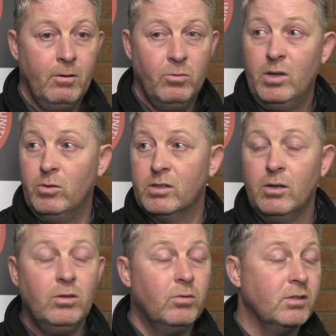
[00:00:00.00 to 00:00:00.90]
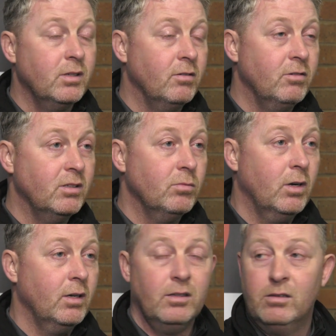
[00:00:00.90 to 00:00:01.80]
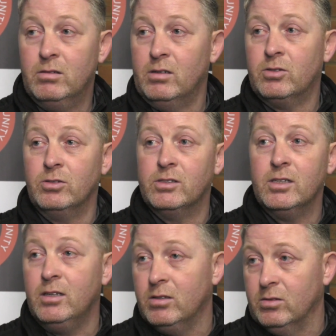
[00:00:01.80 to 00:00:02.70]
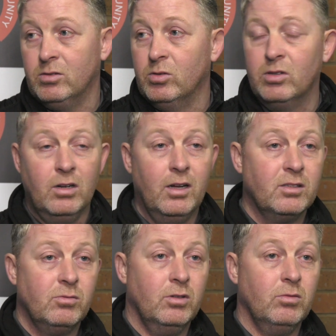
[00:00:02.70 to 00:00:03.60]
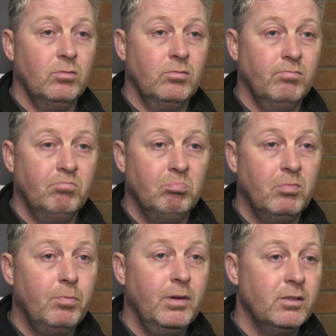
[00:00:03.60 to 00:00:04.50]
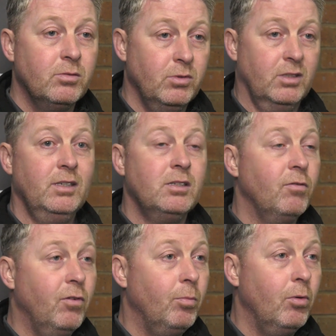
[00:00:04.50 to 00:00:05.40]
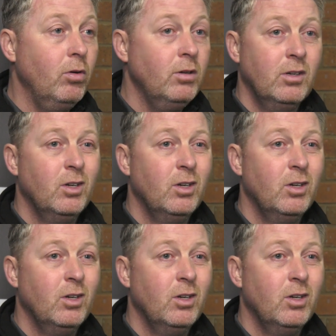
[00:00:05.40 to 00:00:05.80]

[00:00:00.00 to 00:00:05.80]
Without a doubt, there wasn't any reason why. I couldn't see it. The lads were playing some decent football.